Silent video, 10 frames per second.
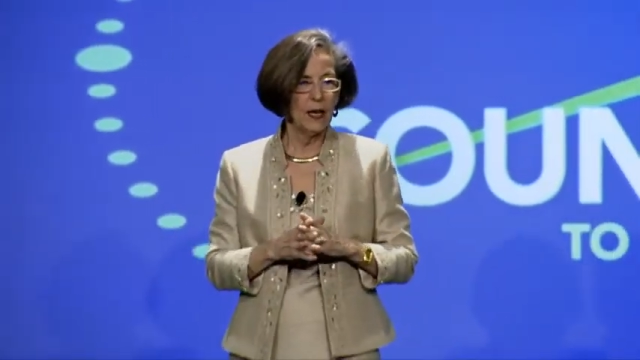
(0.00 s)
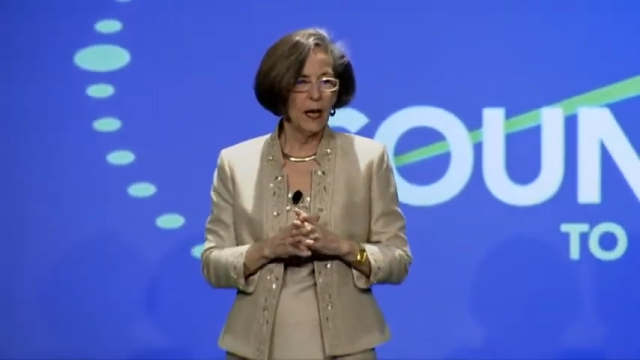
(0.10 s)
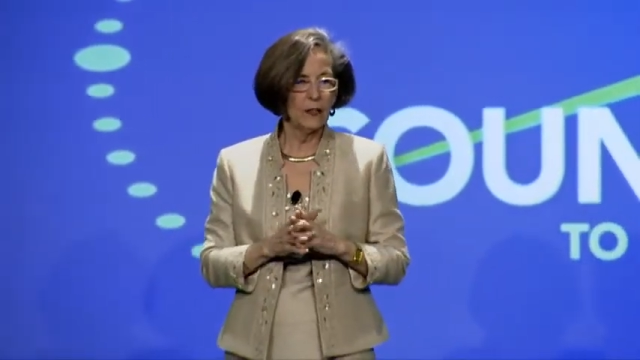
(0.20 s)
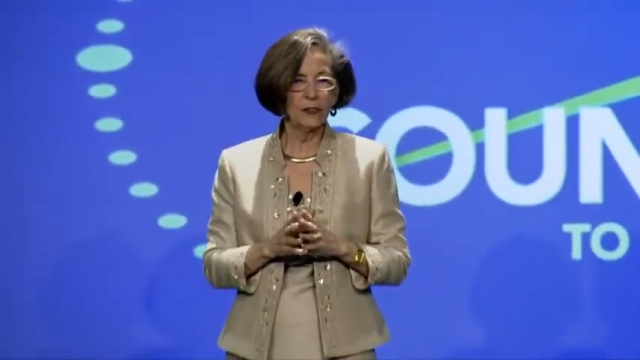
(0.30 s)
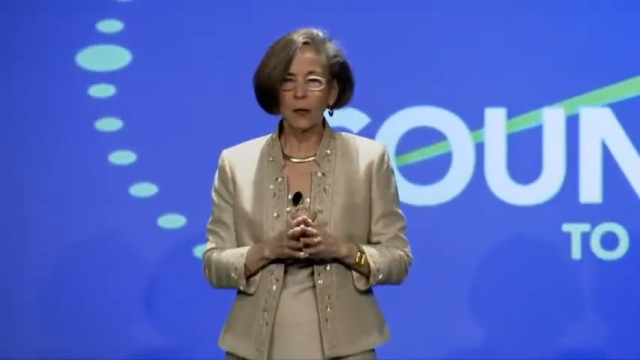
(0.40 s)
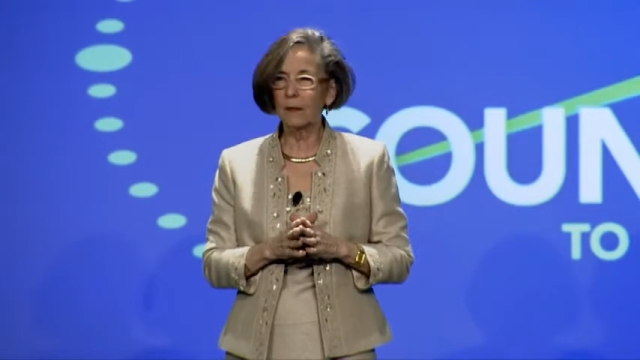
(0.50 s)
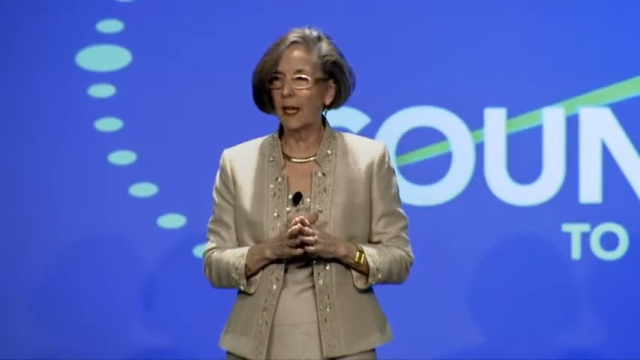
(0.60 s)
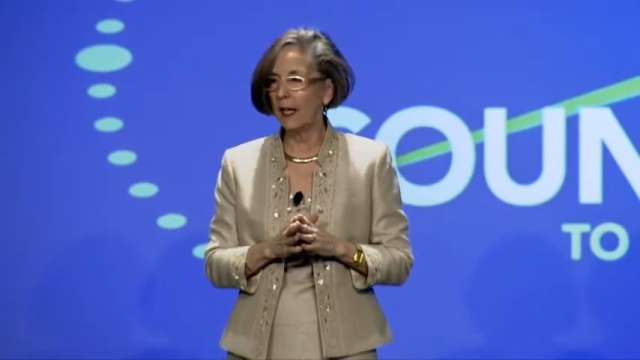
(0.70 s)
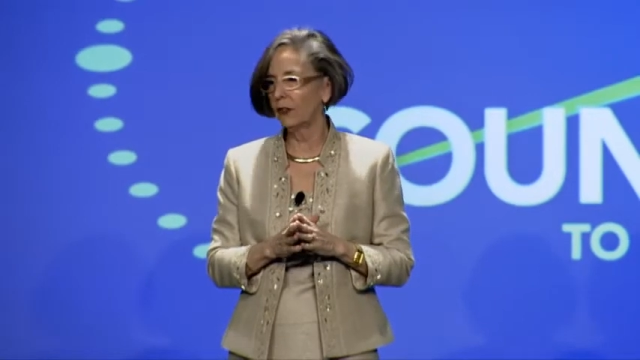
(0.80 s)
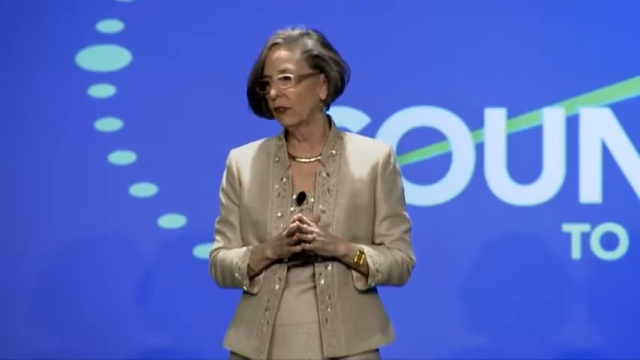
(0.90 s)
In some
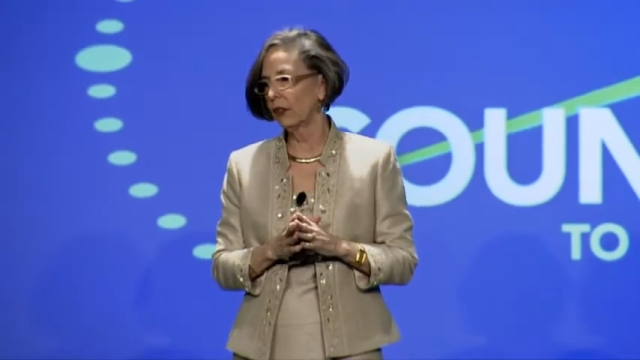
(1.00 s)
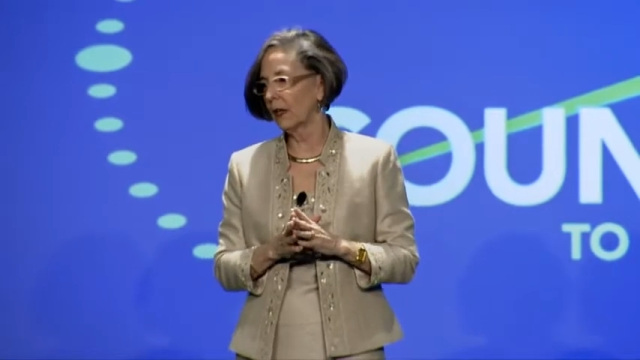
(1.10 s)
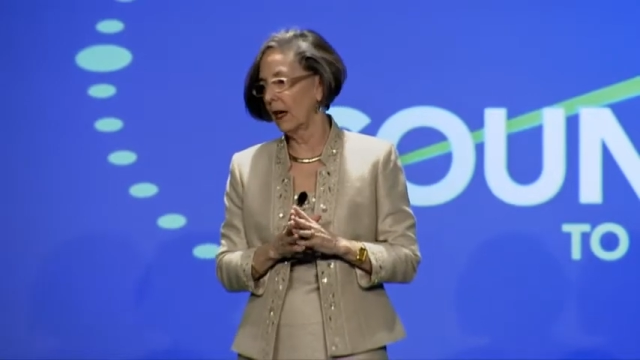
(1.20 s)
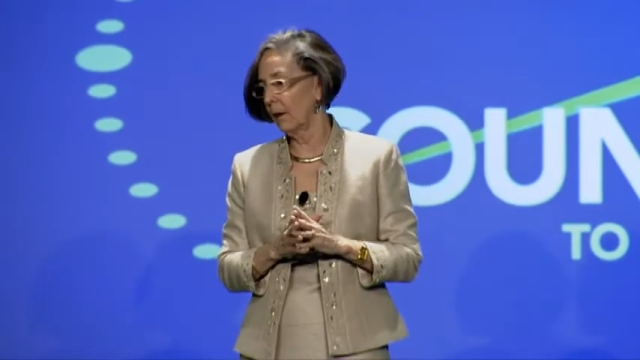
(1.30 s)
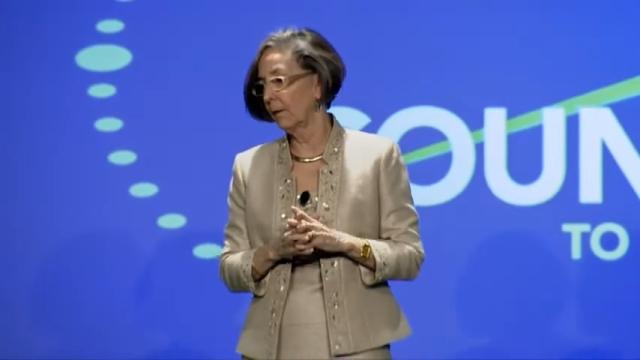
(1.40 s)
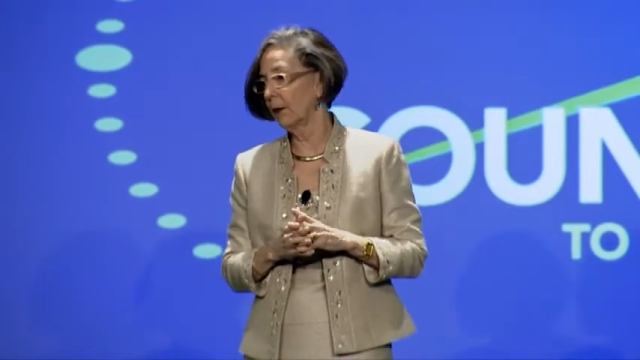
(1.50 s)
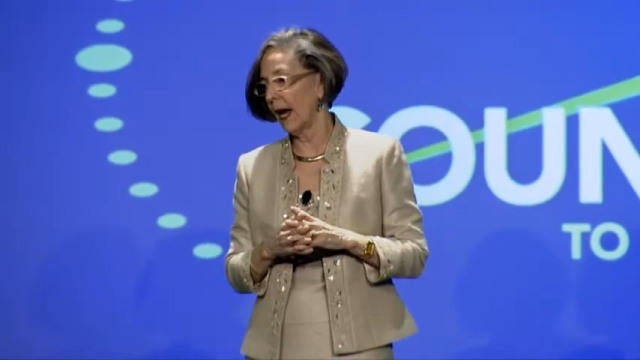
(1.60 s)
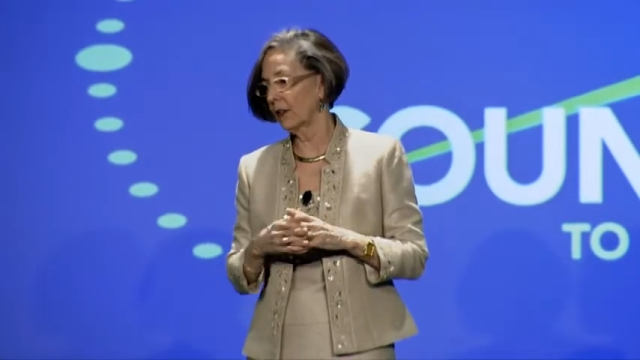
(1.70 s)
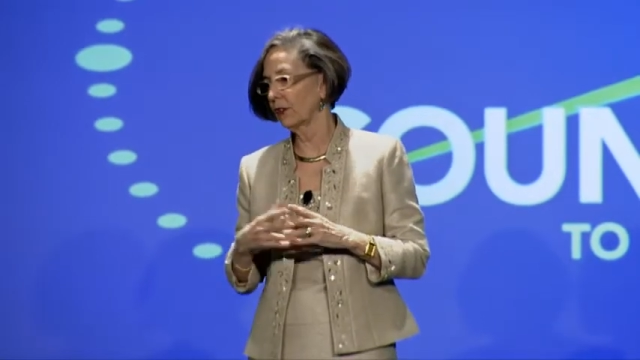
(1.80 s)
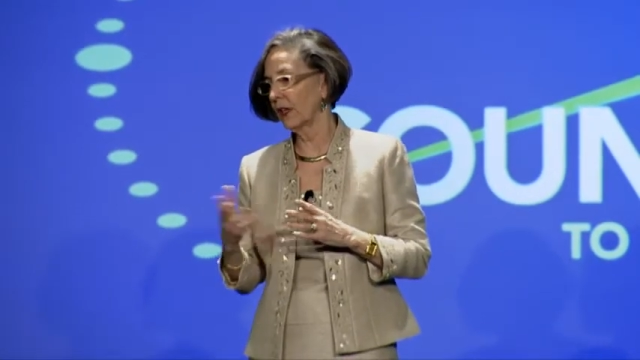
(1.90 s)
cases, a
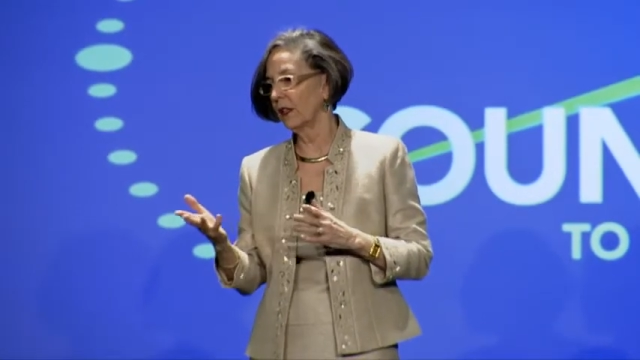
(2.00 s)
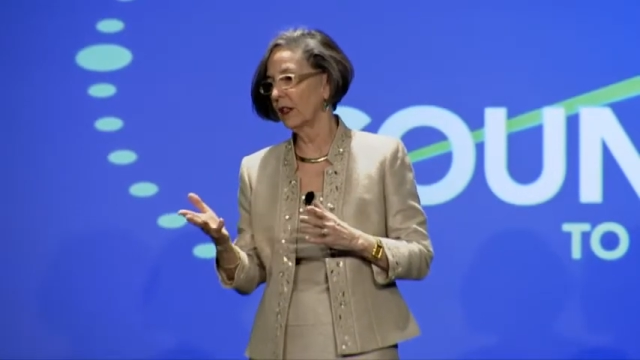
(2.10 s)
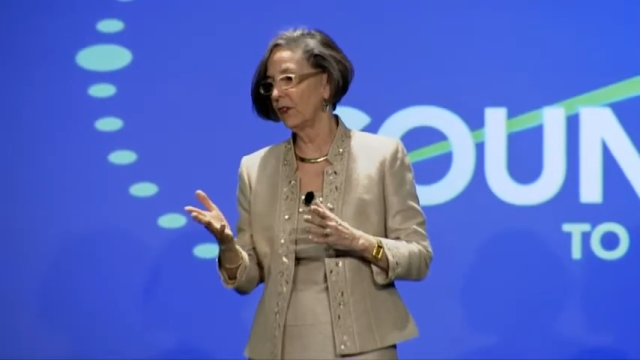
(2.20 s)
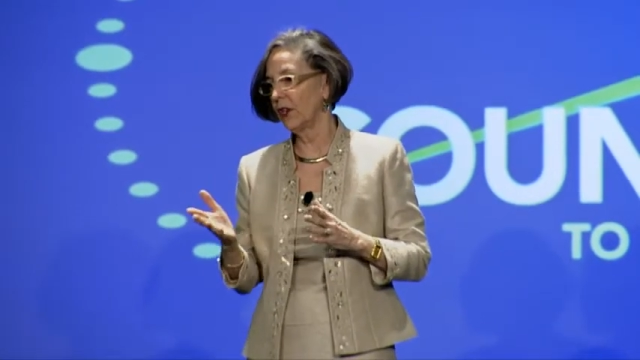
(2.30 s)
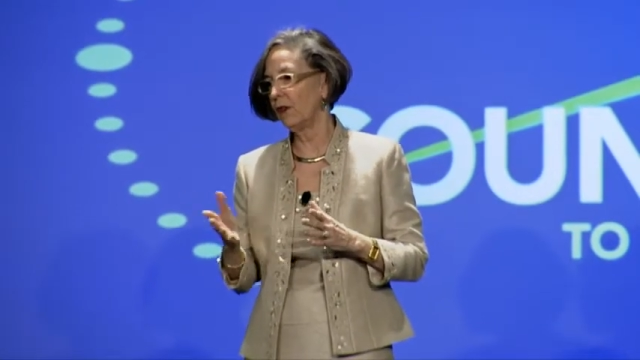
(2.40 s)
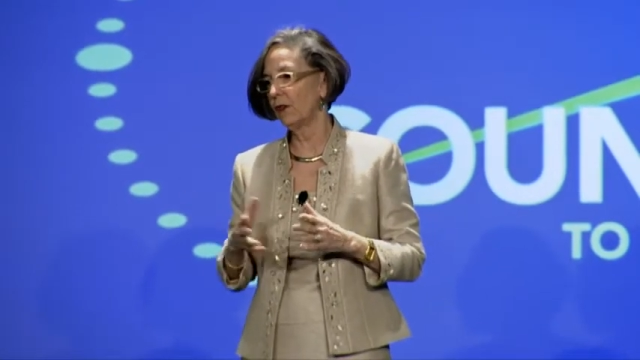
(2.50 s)
practice can continue